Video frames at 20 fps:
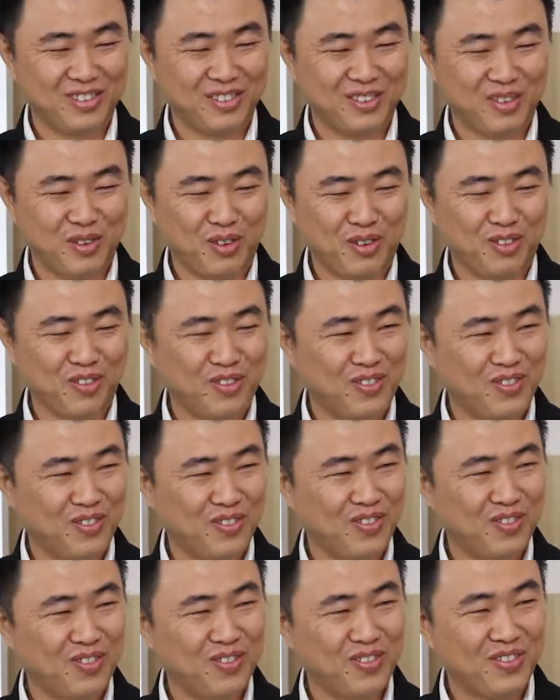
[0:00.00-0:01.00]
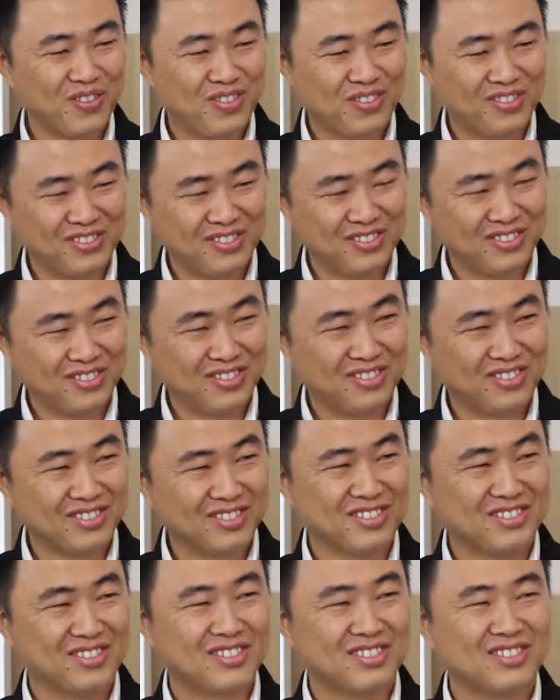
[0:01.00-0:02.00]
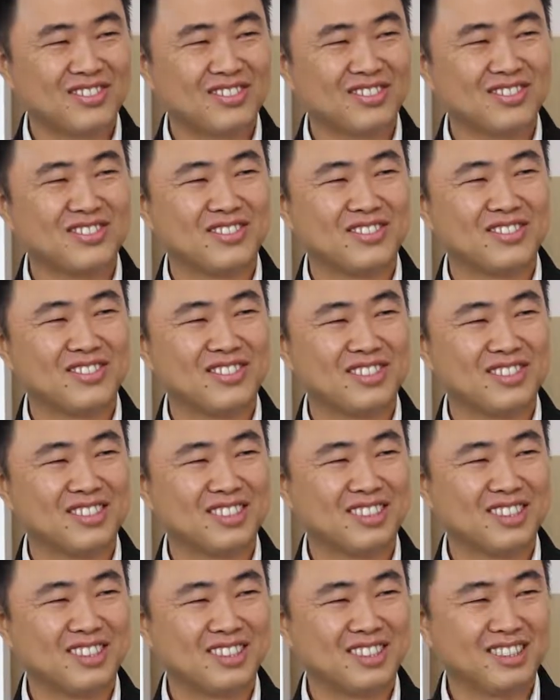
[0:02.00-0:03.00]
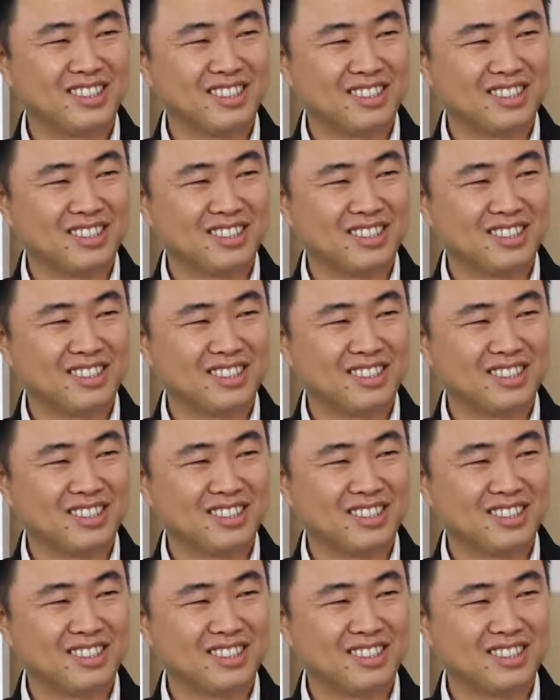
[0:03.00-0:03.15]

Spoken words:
Okay, inside this tin are all questions. They are just silly questions